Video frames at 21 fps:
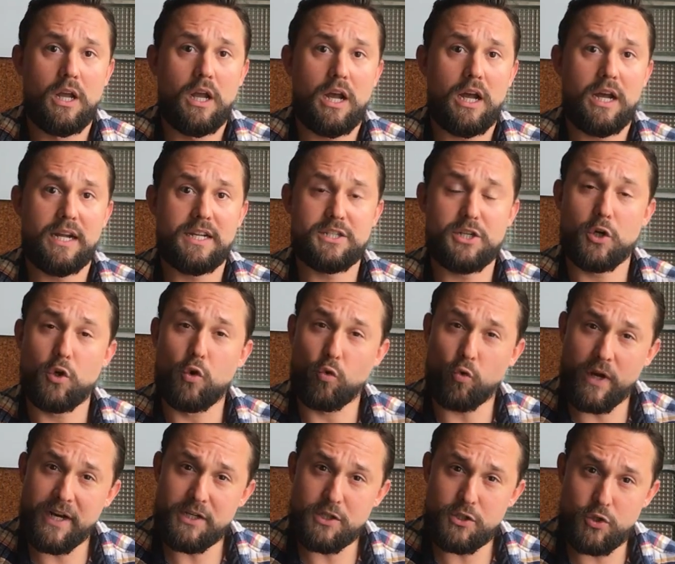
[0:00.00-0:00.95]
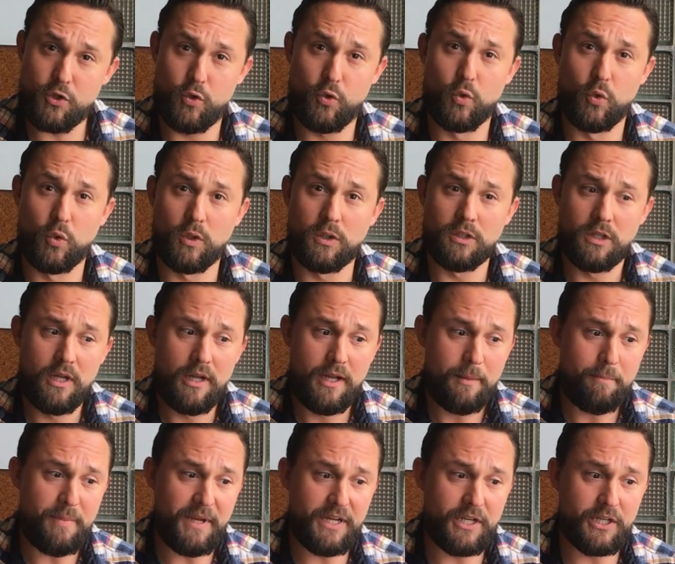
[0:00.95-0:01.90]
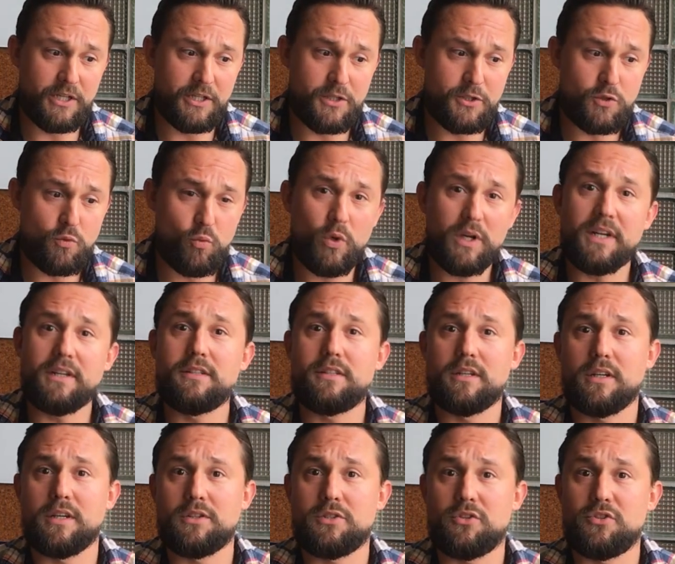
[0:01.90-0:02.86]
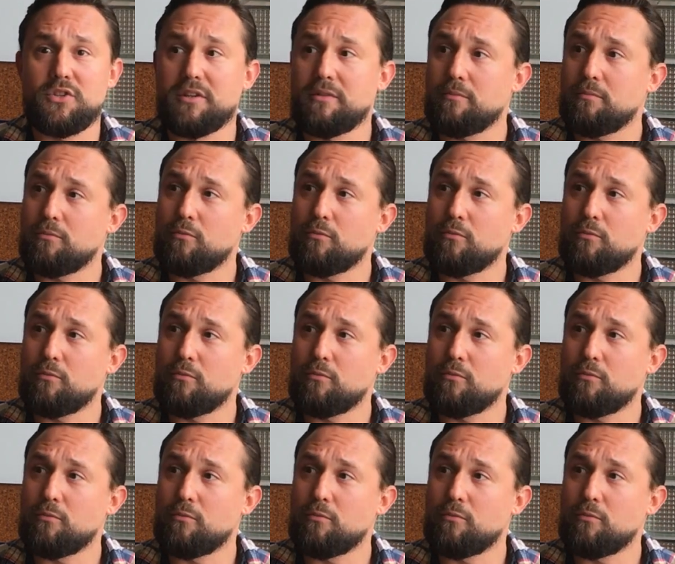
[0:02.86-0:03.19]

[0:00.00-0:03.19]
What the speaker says: It's a great tool because what it does is it